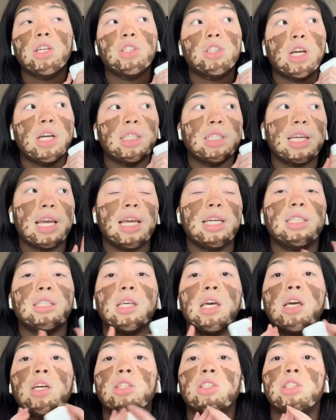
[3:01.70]
charging case.
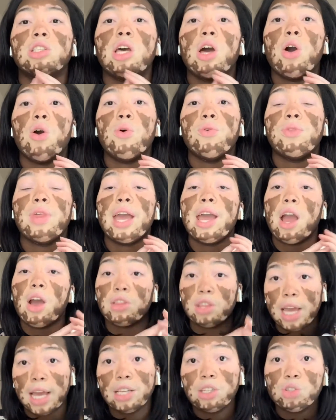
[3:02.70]
So
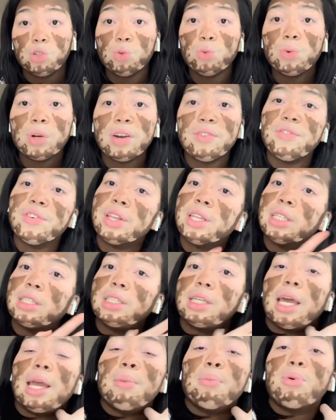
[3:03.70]
they do run for the
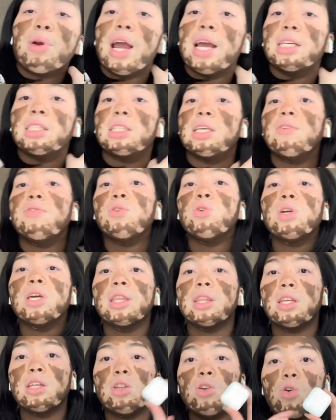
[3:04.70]
same price if you
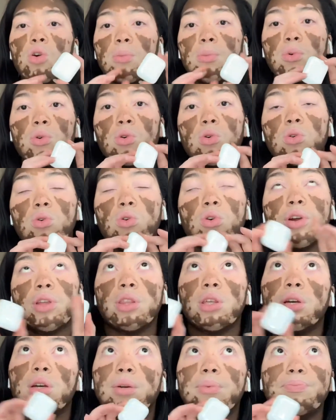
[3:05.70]
get the normal or
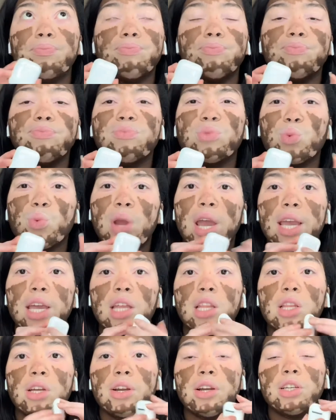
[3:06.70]
the
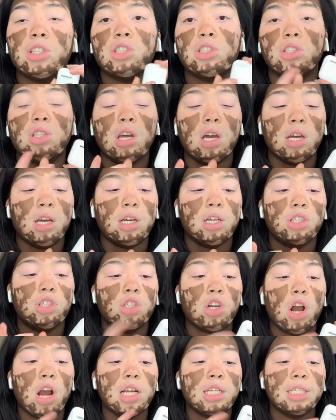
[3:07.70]
regular
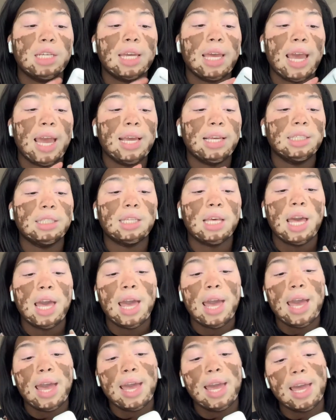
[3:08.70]
charging case.
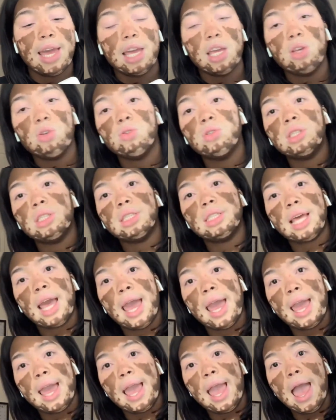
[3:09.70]
It uses
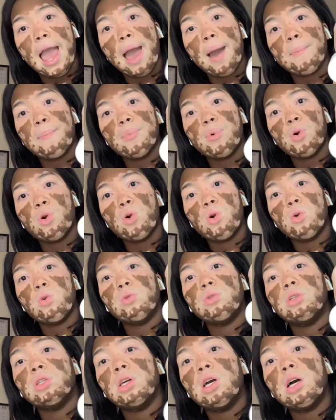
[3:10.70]
a Apple